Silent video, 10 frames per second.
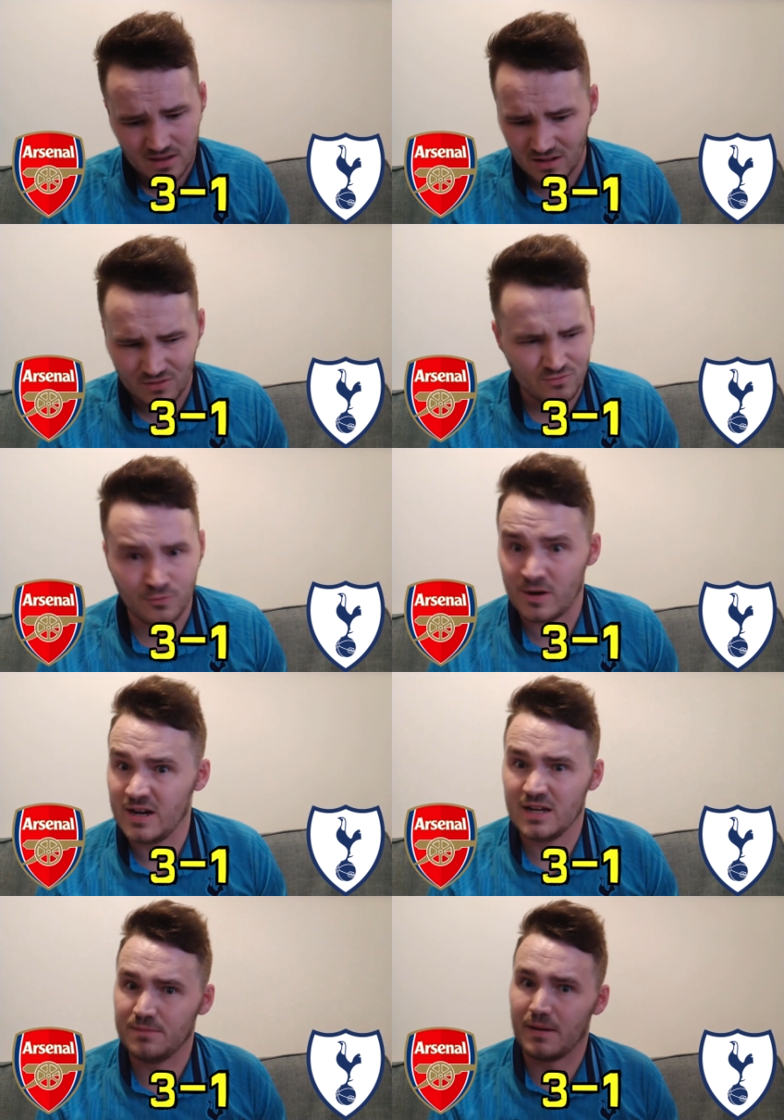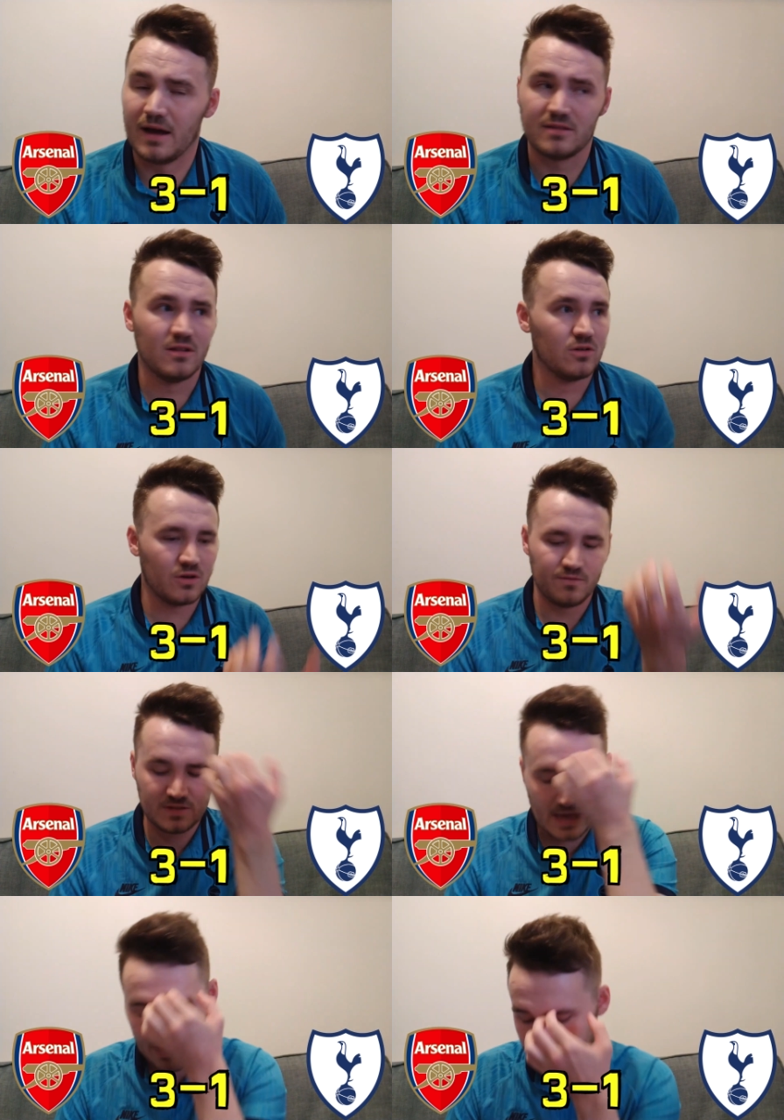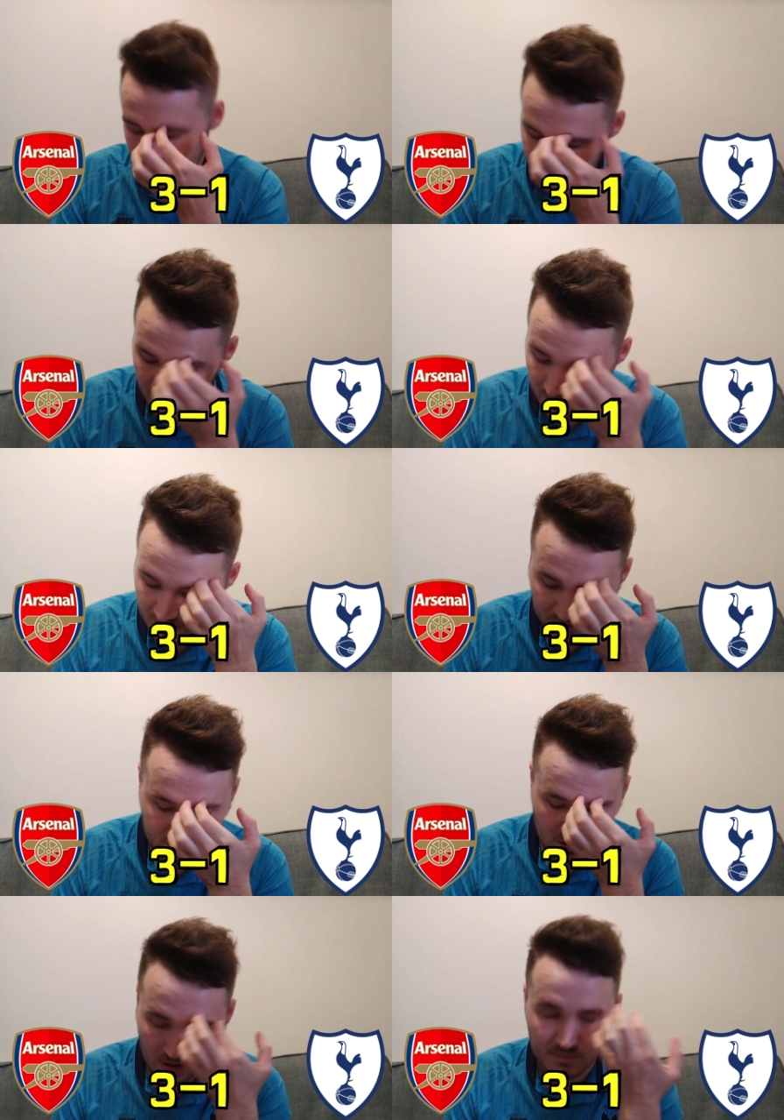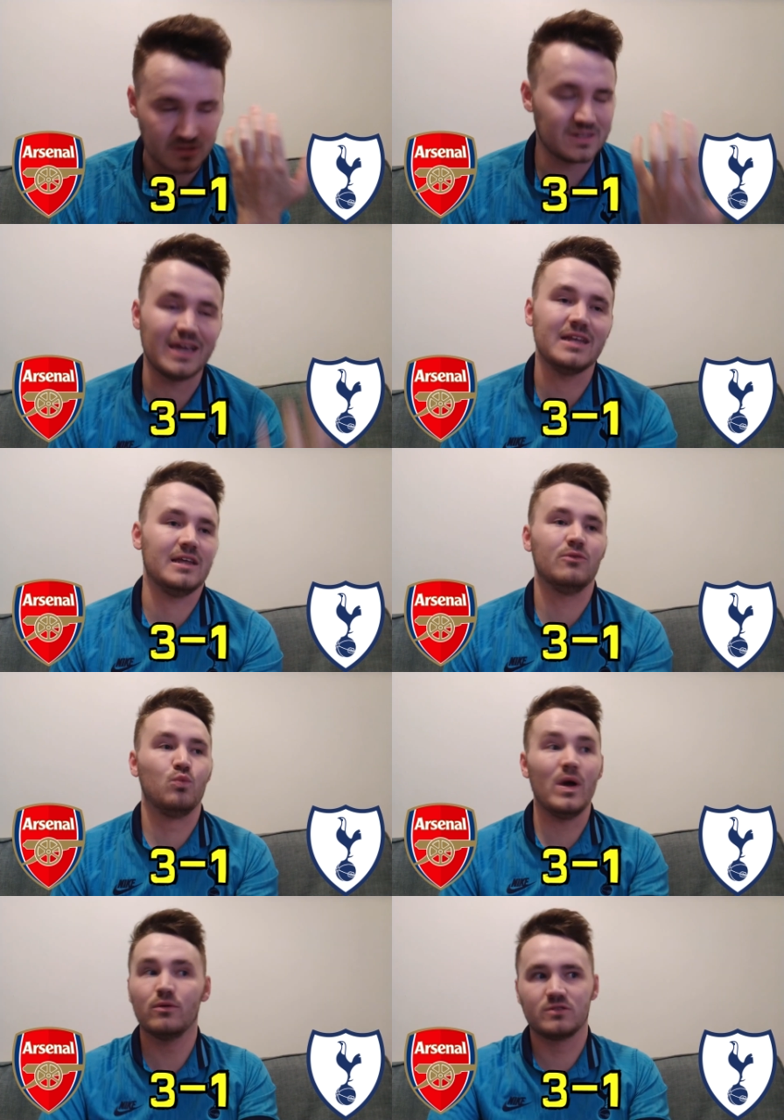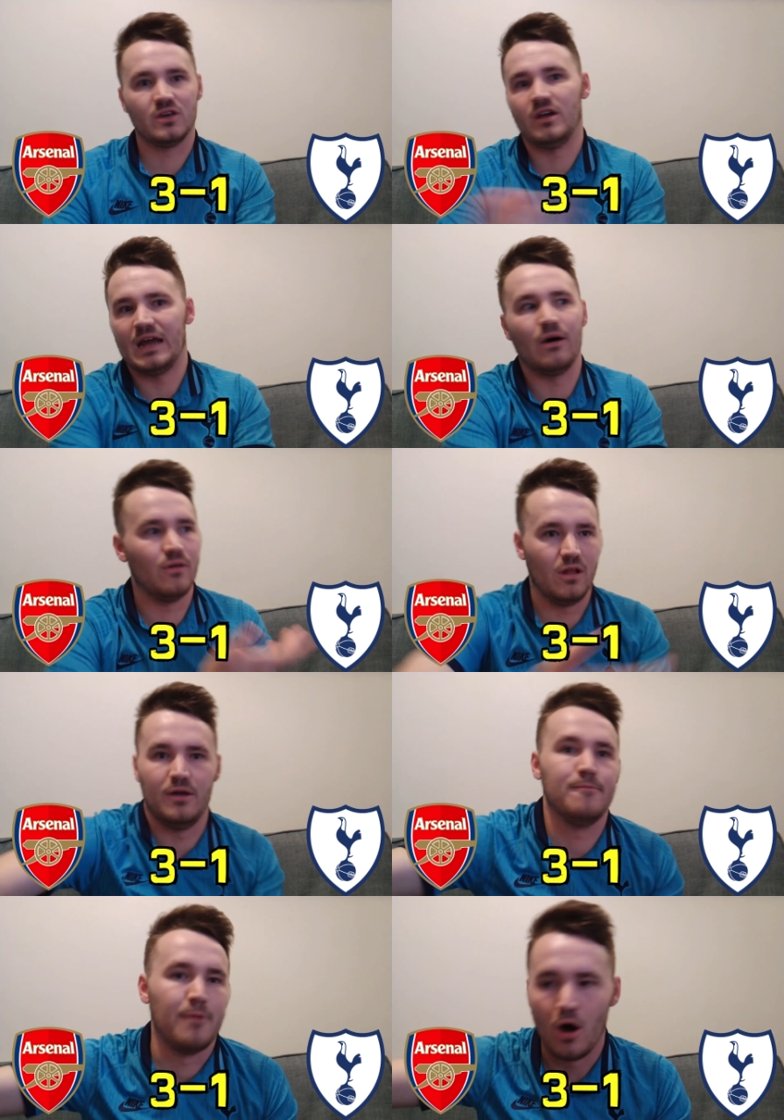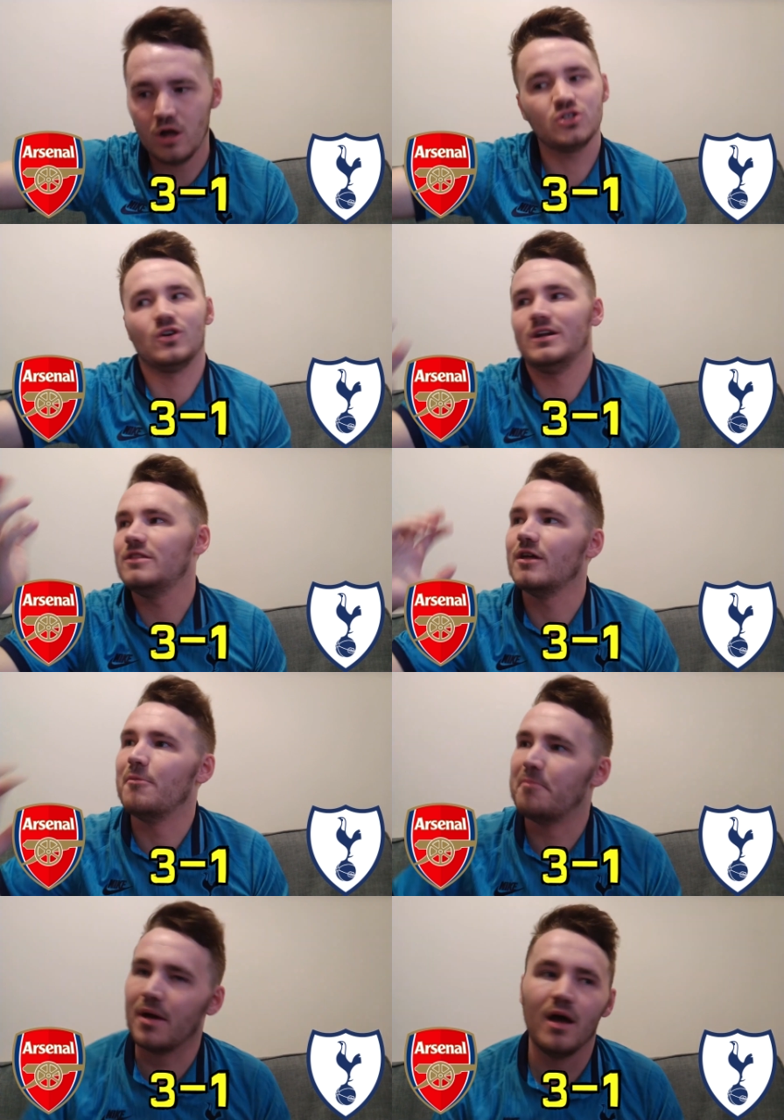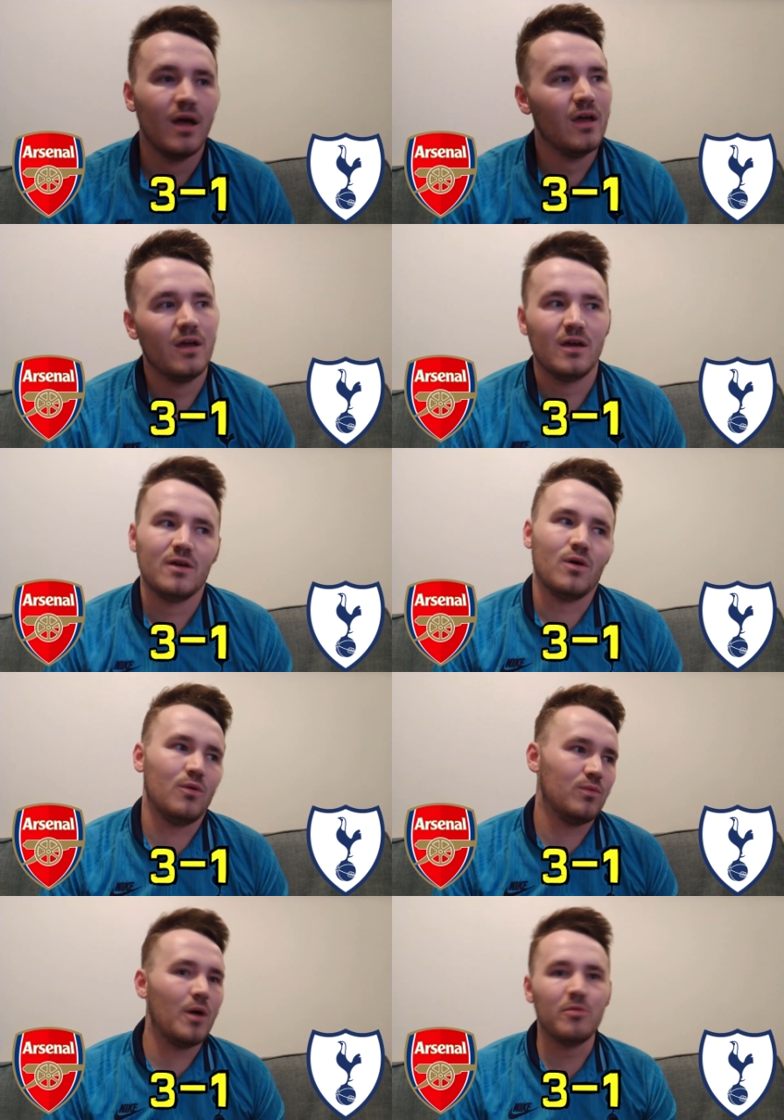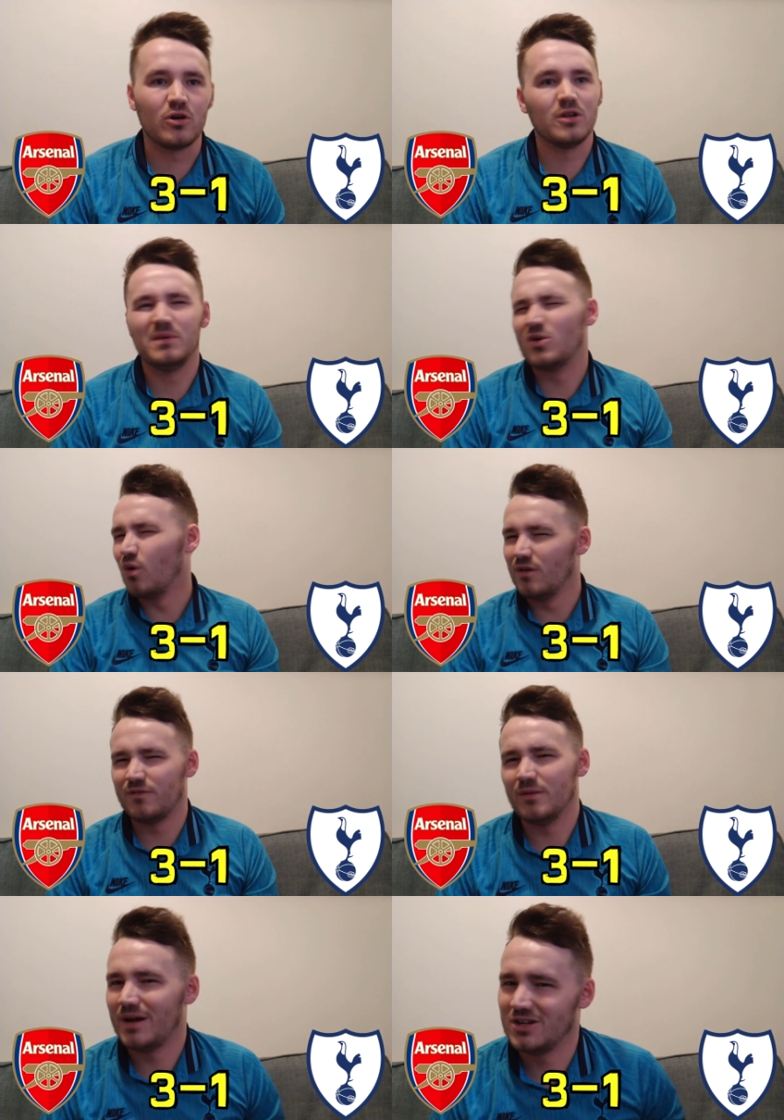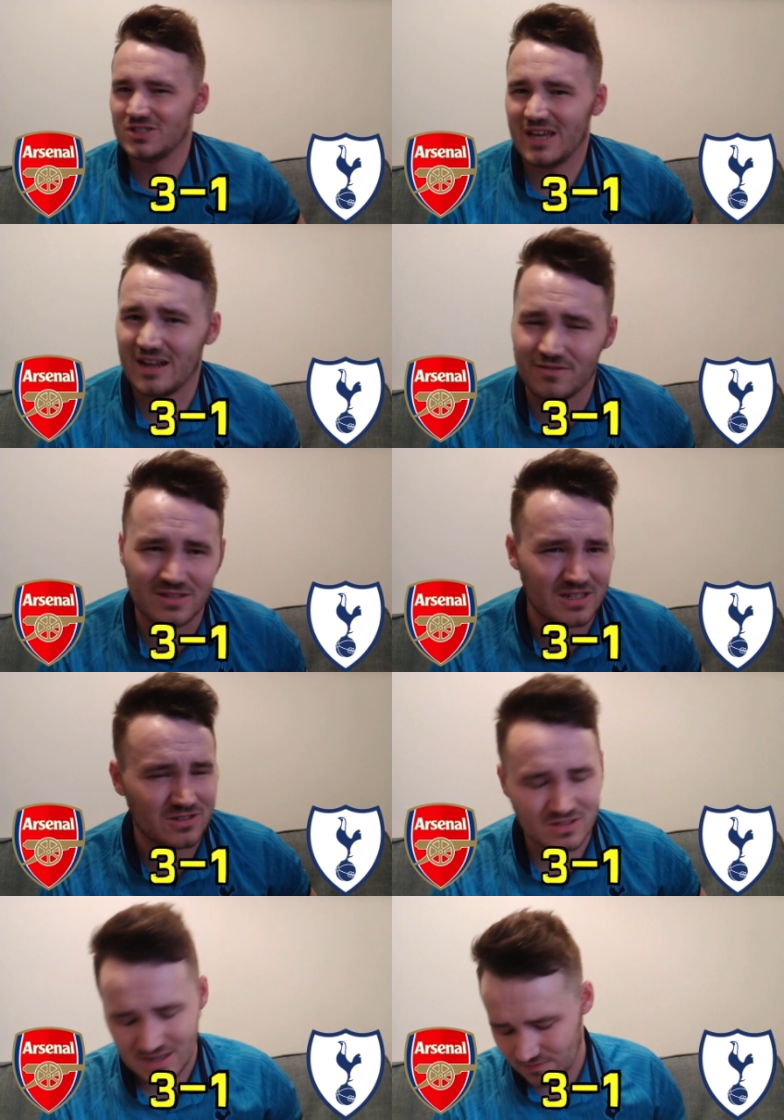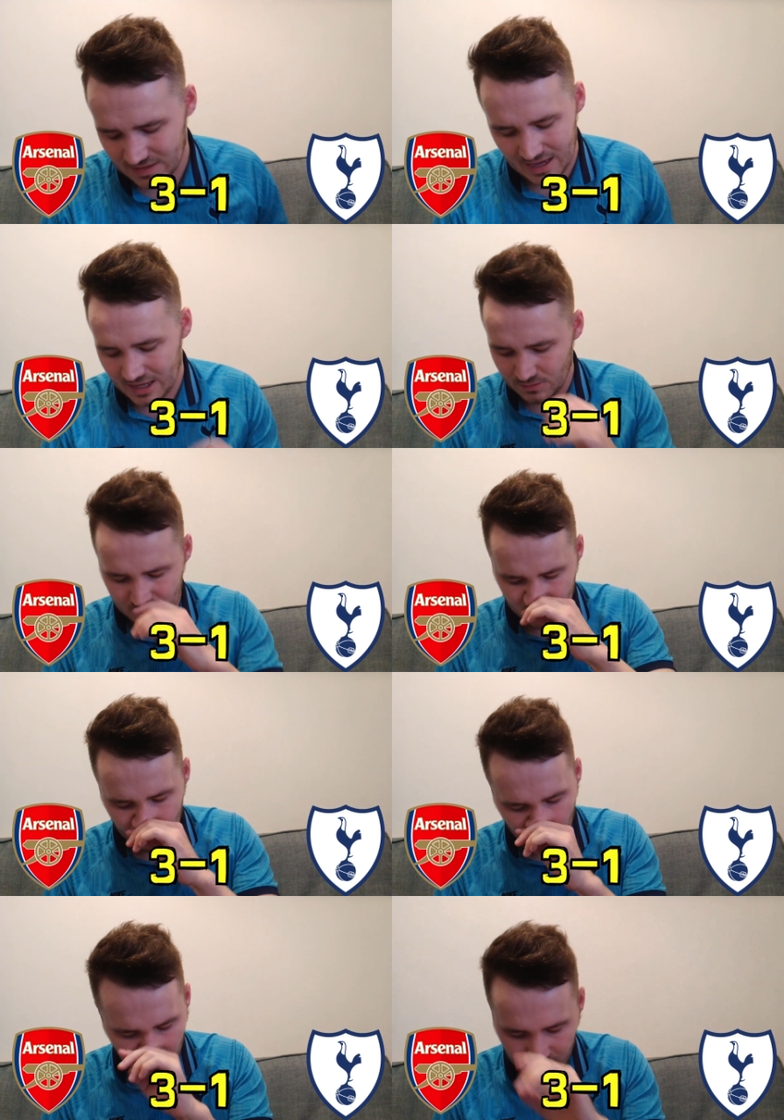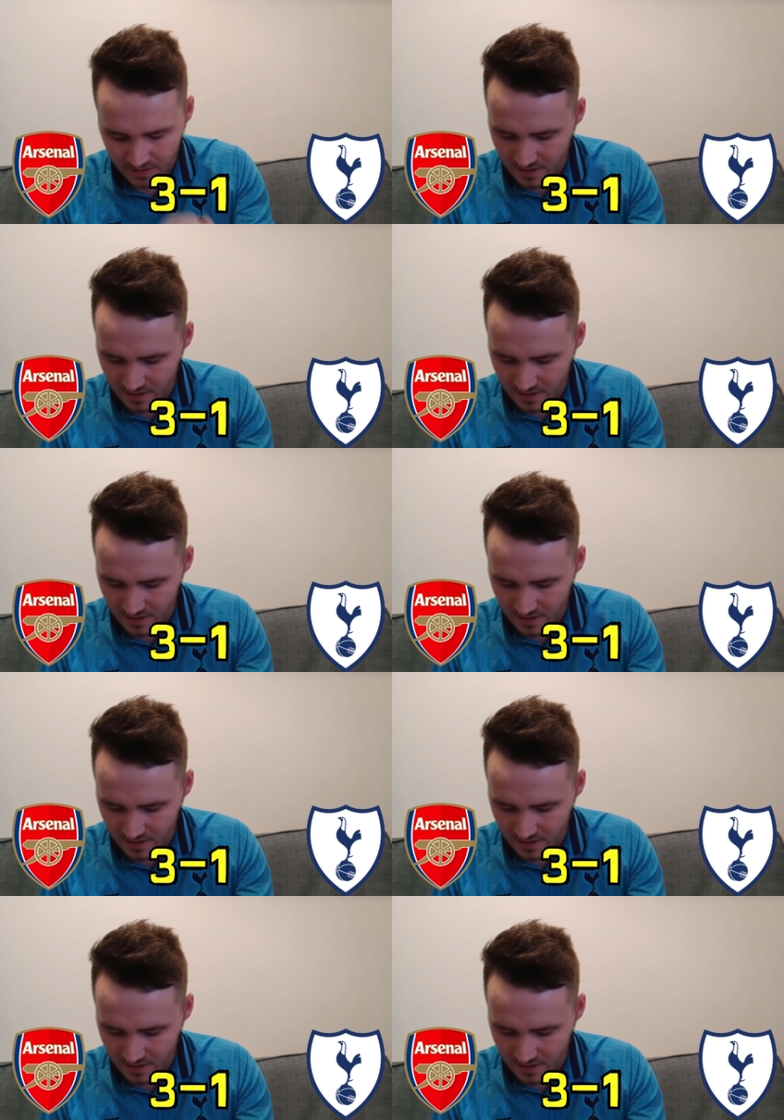like really bad. And look, obviously, how that turned out. So I'm not saying it will turn out like Potch or anything, but I'm not going to be calling for the manager's head after six or seven games. Come on.